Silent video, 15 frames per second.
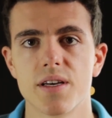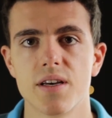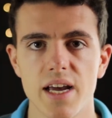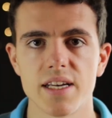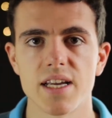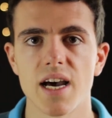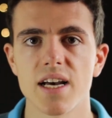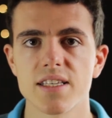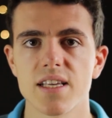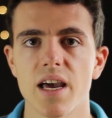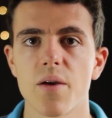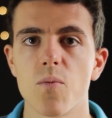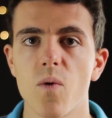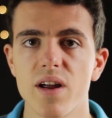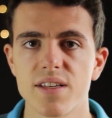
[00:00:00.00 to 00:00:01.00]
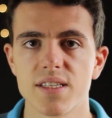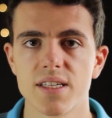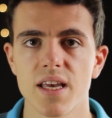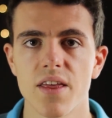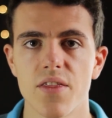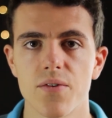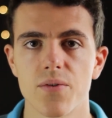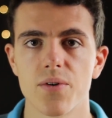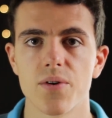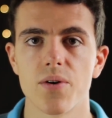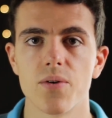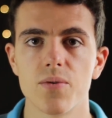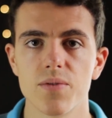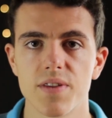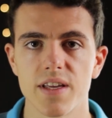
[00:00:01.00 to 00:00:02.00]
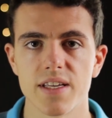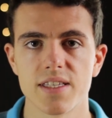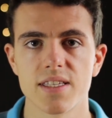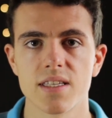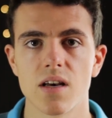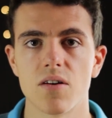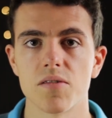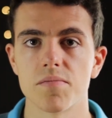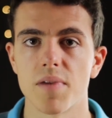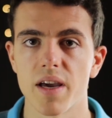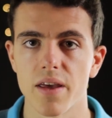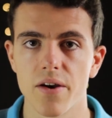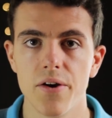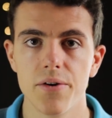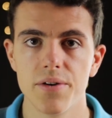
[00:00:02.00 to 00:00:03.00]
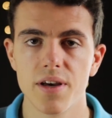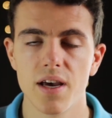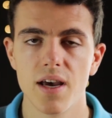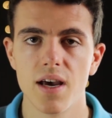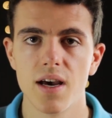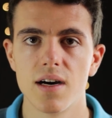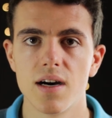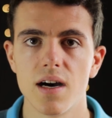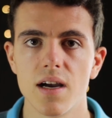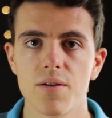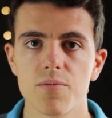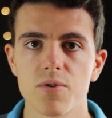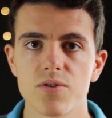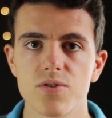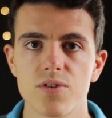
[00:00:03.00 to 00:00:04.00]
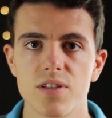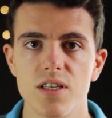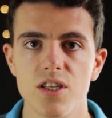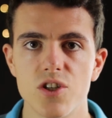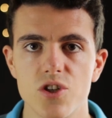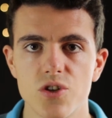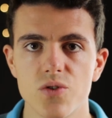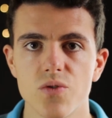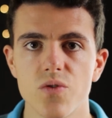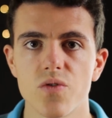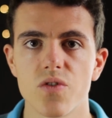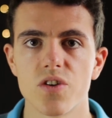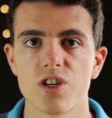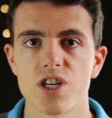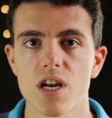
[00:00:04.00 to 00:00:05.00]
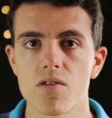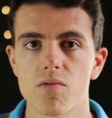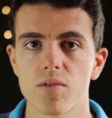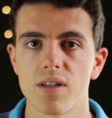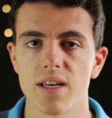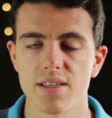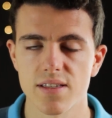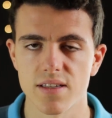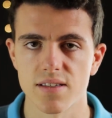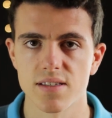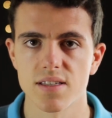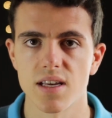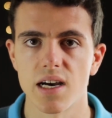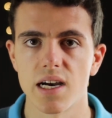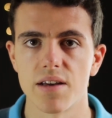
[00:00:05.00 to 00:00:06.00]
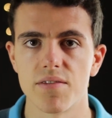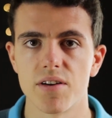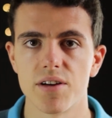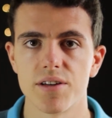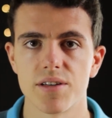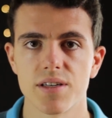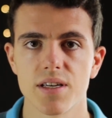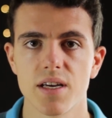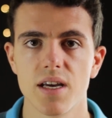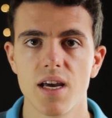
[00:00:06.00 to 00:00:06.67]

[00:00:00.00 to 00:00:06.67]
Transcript: And as I went through all this on my own, I want to teach you the general lessons I've learned.